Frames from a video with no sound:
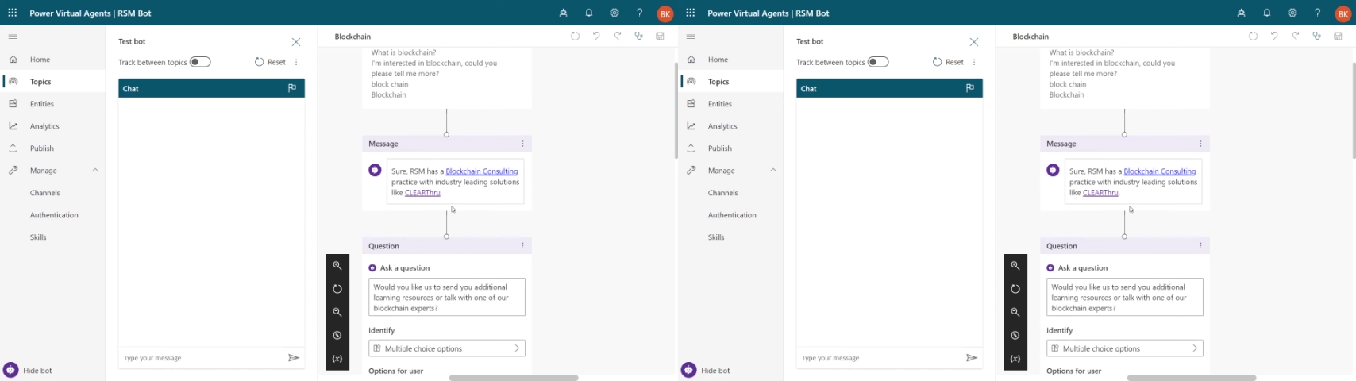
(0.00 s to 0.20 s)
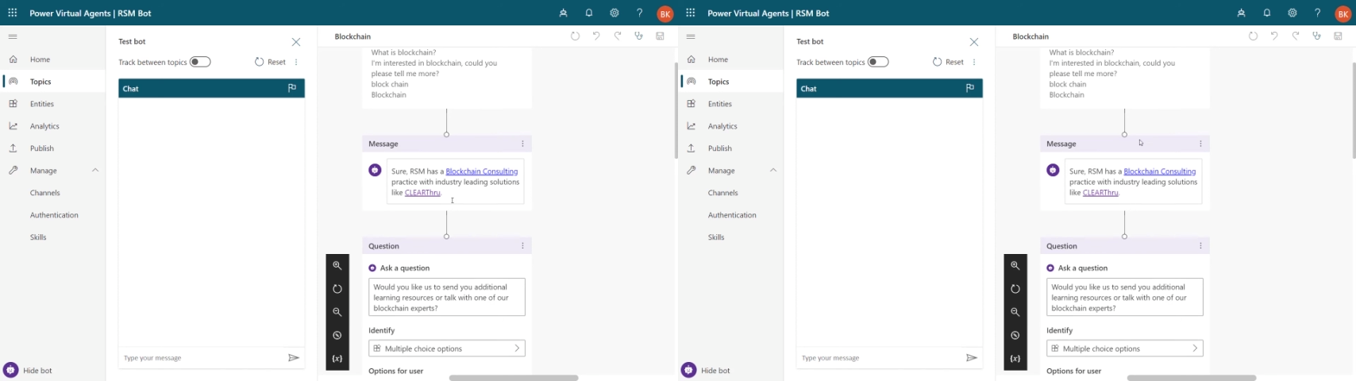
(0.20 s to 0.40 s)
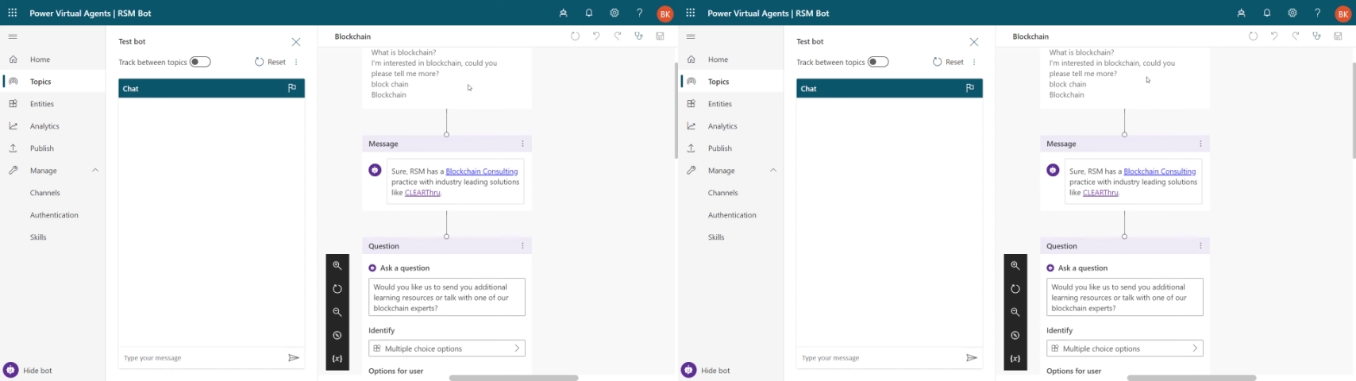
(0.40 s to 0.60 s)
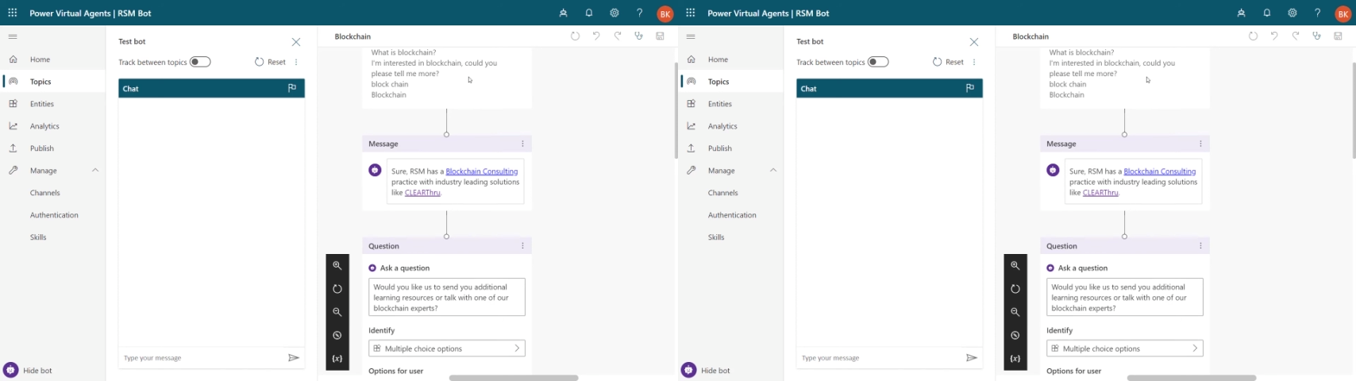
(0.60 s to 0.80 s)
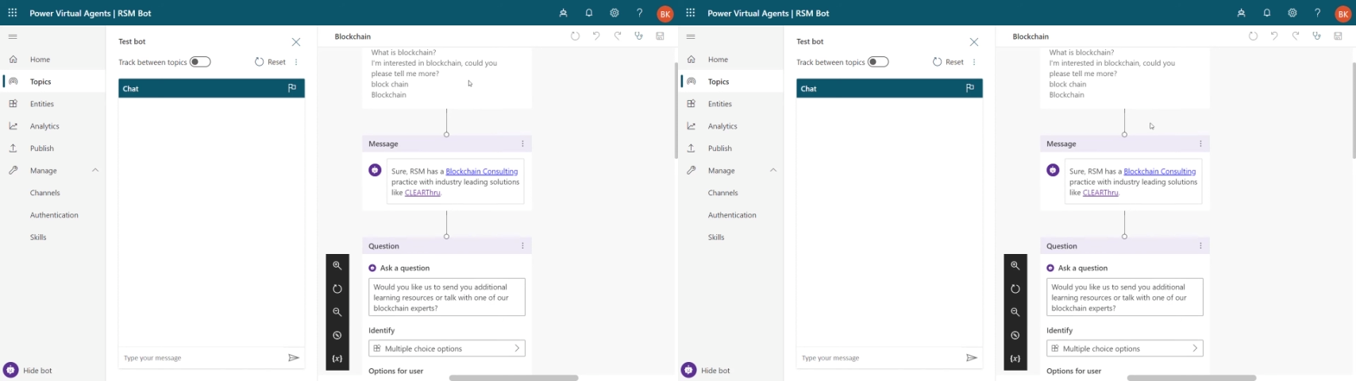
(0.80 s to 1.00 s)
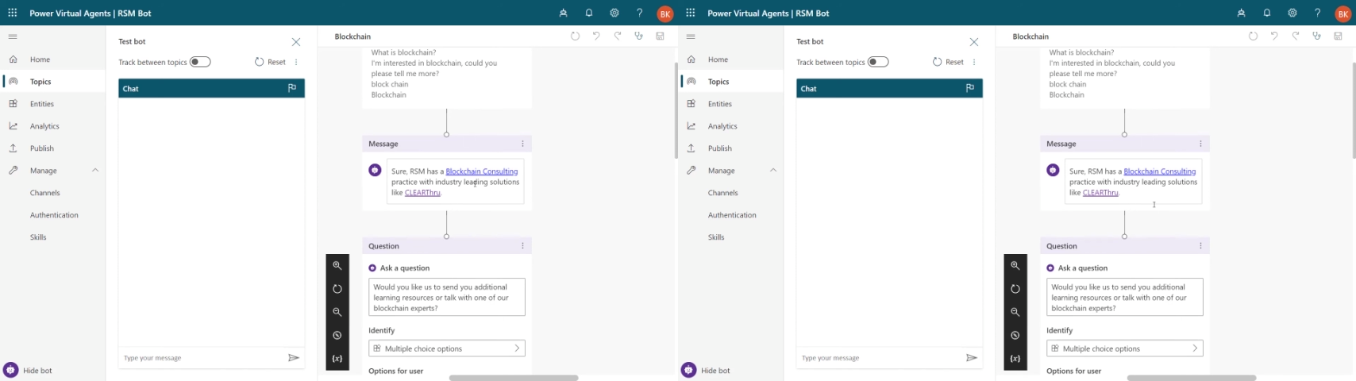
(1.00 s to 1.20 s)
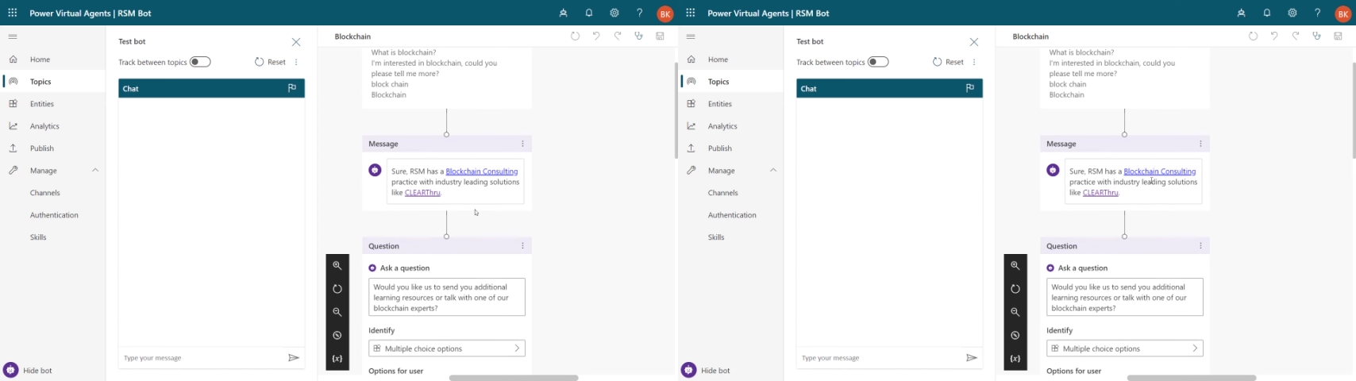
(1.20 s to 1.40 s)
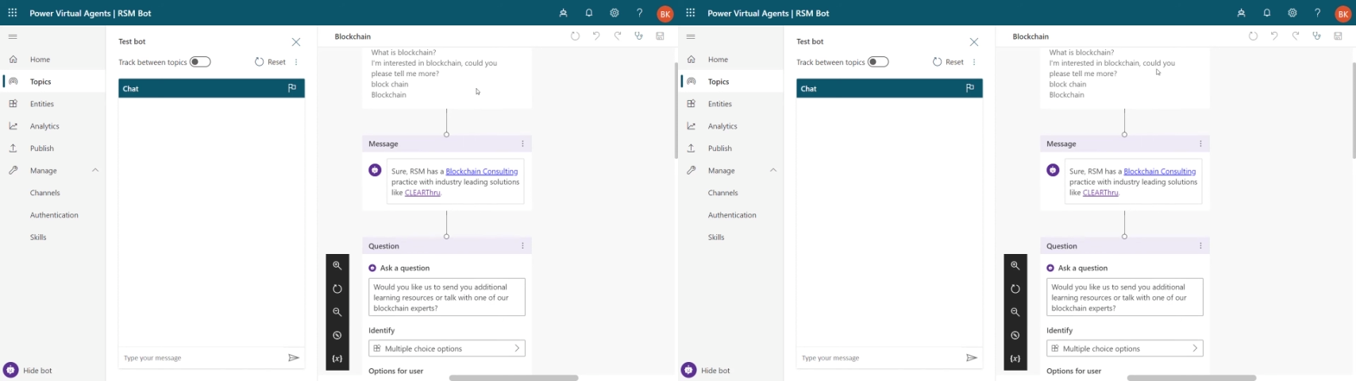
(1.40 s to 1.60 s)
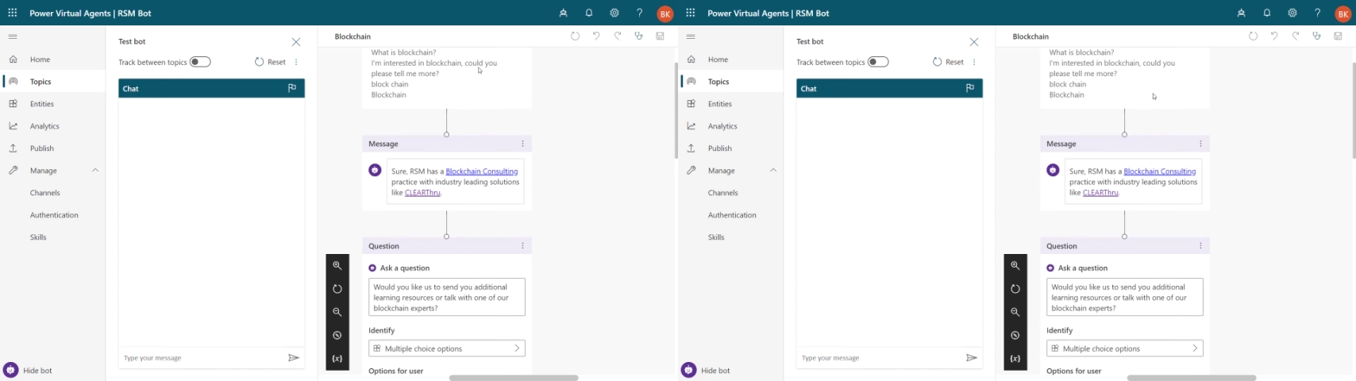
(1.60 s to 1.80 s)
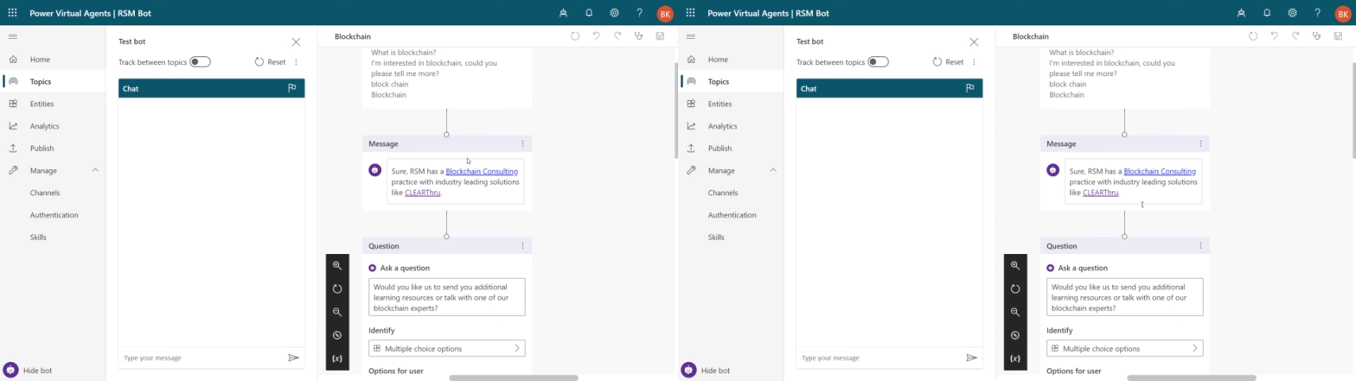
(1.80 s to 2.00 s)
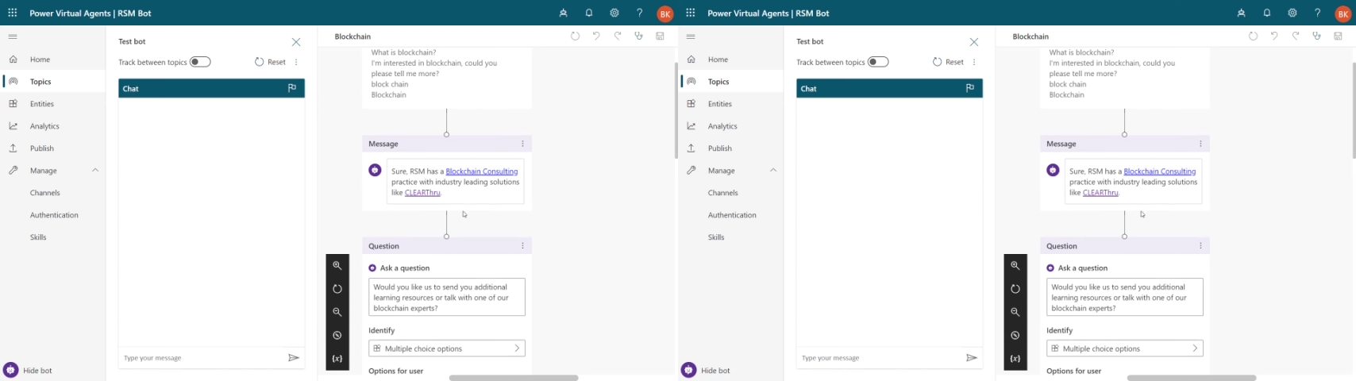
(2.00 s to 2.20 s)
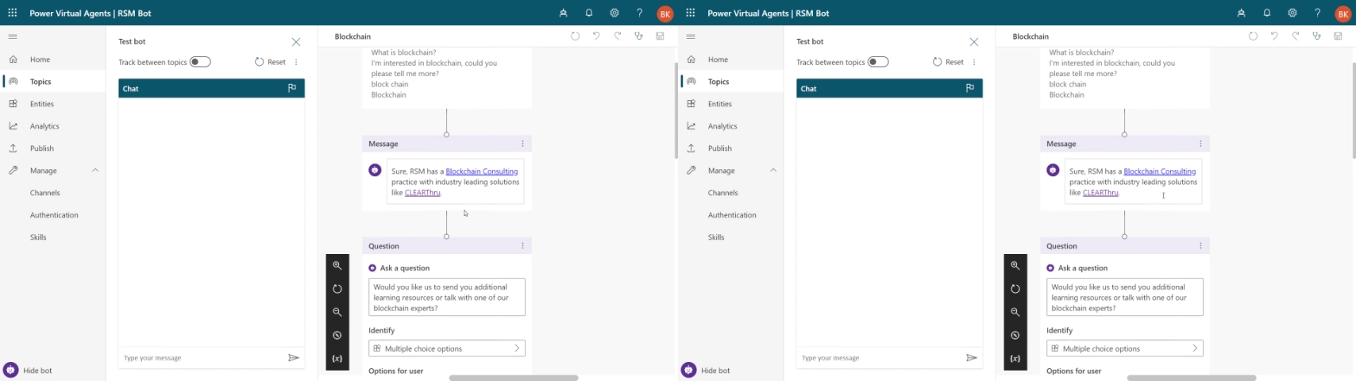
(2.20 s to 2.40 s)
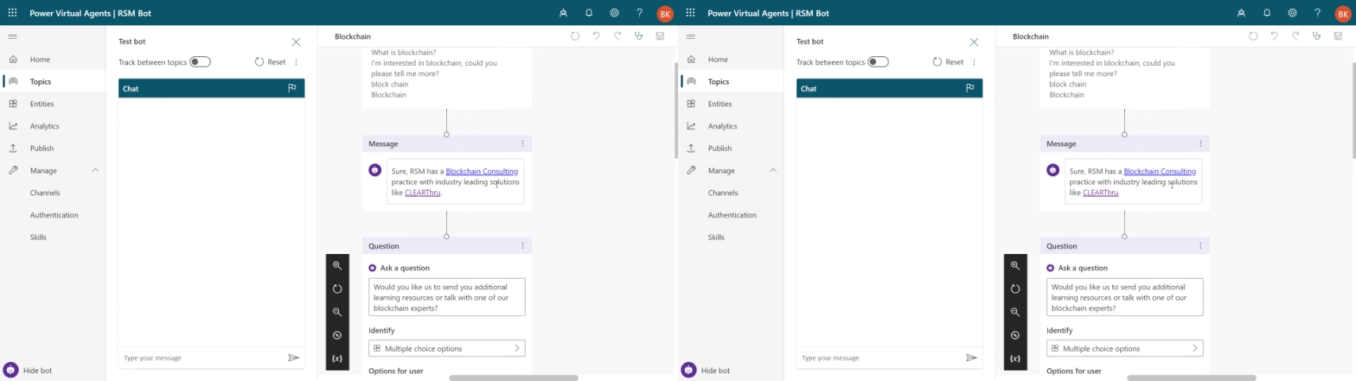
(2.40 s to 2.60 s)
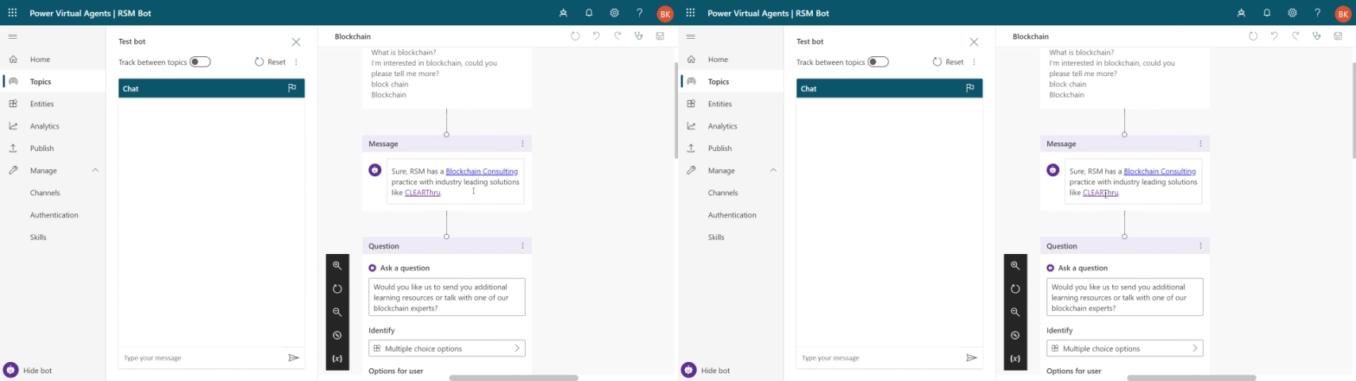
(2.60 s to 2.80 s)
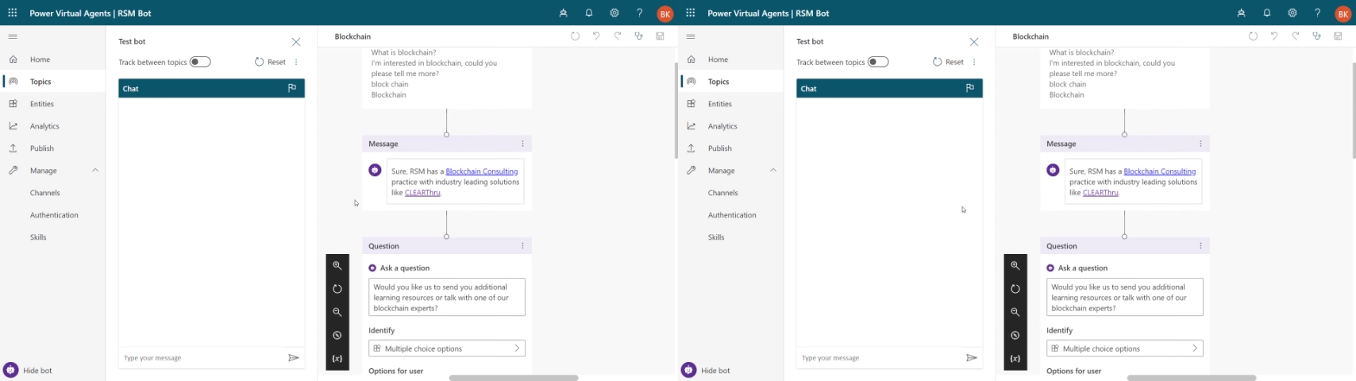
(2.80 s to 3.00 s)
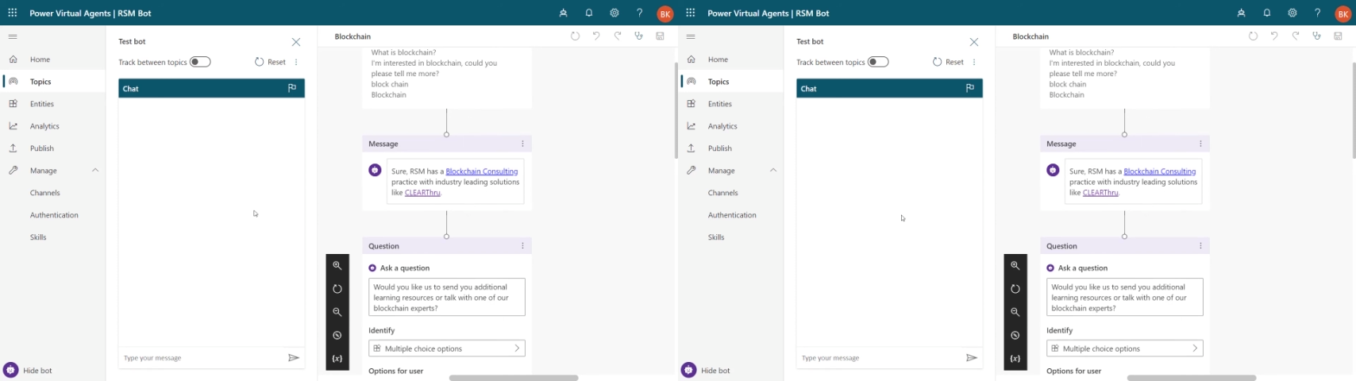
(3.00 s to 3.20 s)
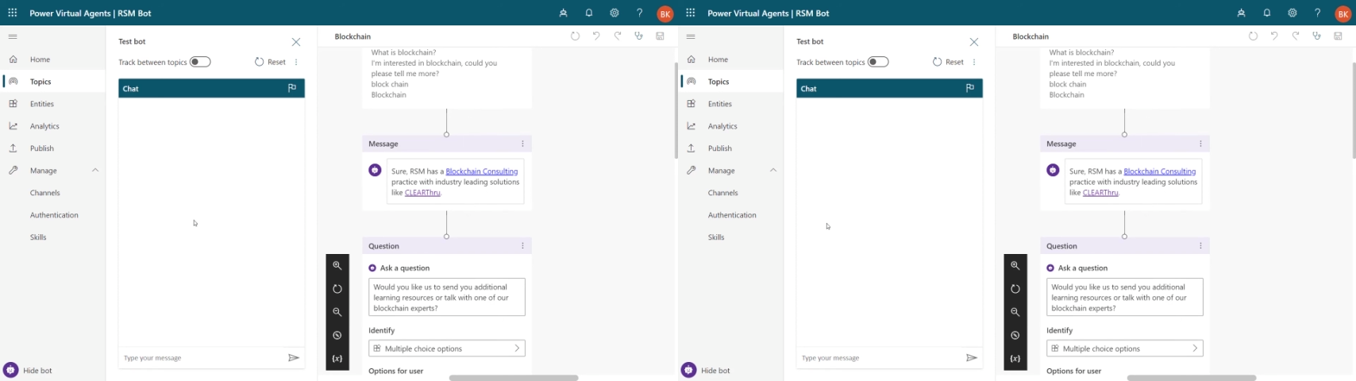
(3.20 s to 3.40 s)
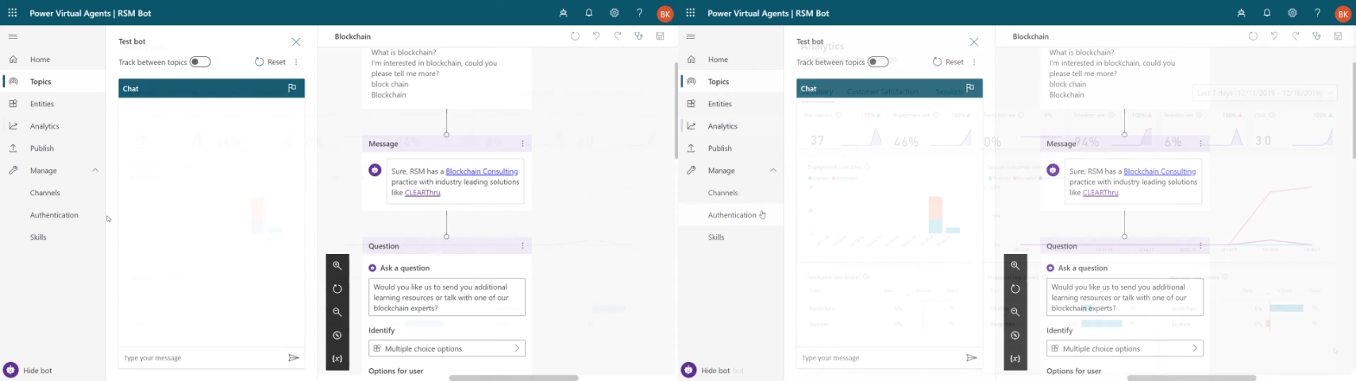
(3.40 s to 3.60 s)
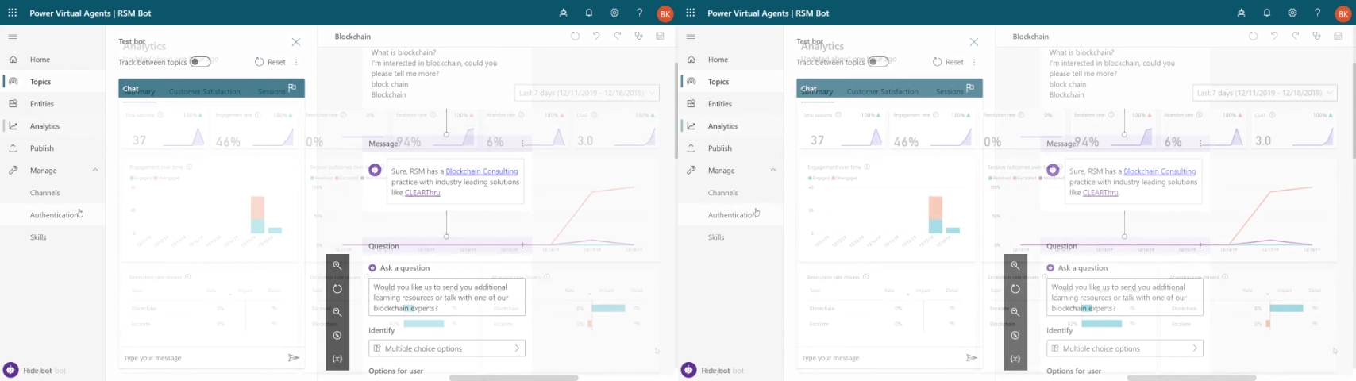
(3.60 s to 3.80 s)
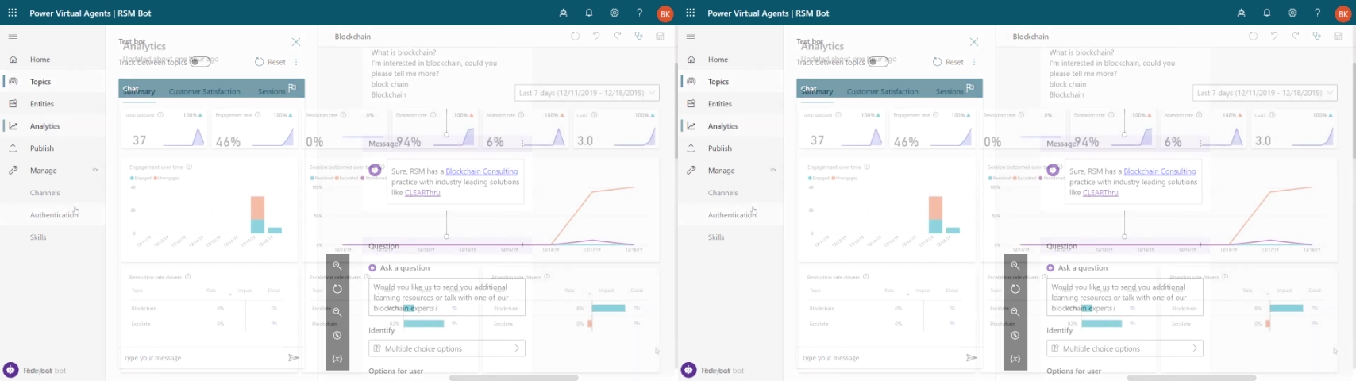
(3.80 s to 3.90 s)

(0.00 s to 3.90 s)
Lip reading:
No face is visible, so there are no lips to read.